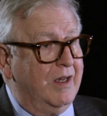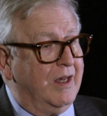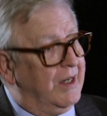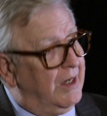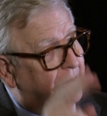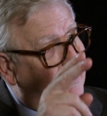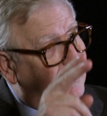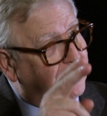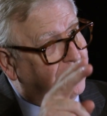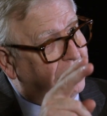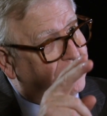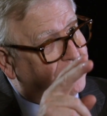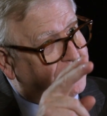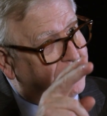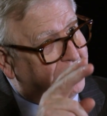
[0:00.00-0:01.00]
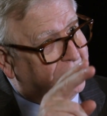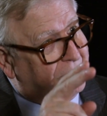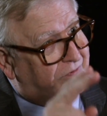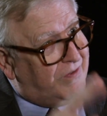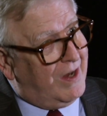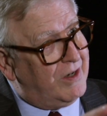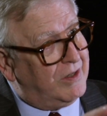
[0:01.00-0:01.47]
and I'd rather give you something
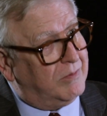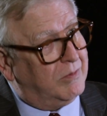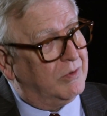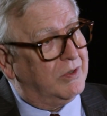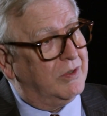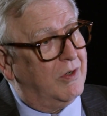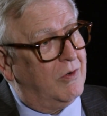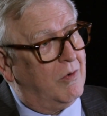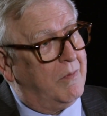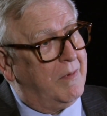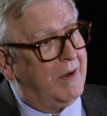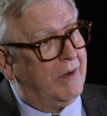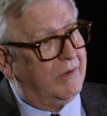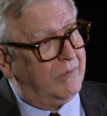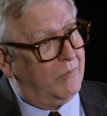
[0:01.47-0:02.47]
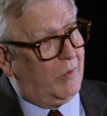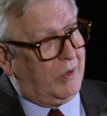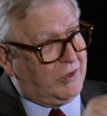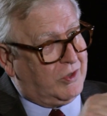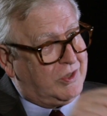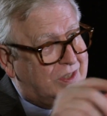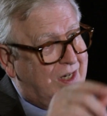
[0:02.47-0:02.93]
valuable to know about
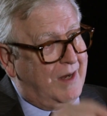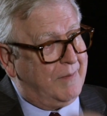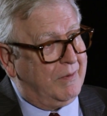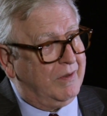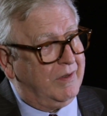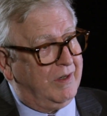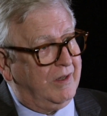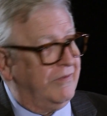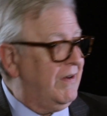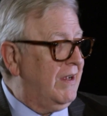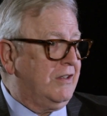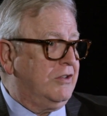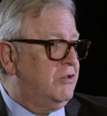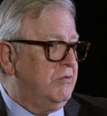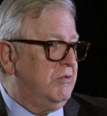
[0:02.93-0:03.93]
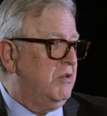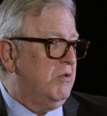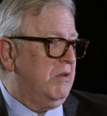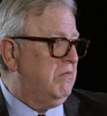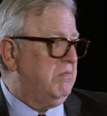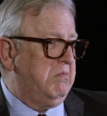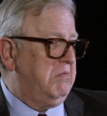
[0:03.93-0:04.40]
what just happened. And the fact that you
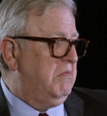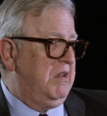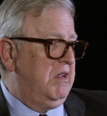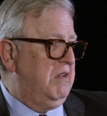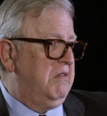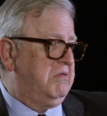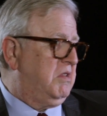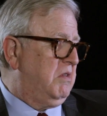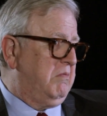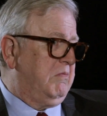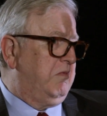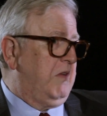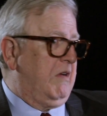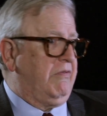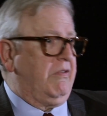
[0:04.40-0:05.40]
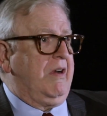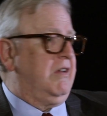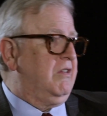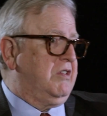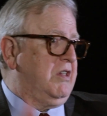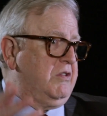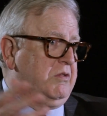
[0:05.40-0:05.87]
knew it, a
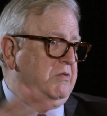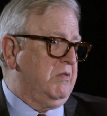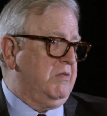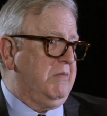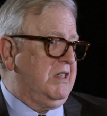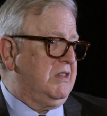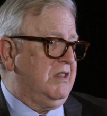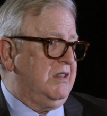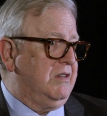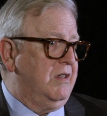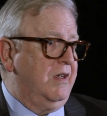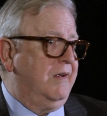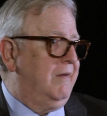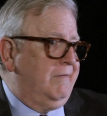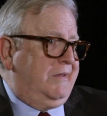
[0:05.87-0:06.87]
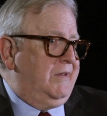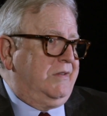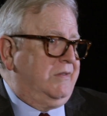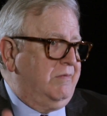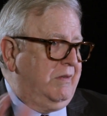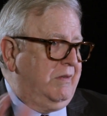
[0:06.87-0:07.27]
friend sent you a message, is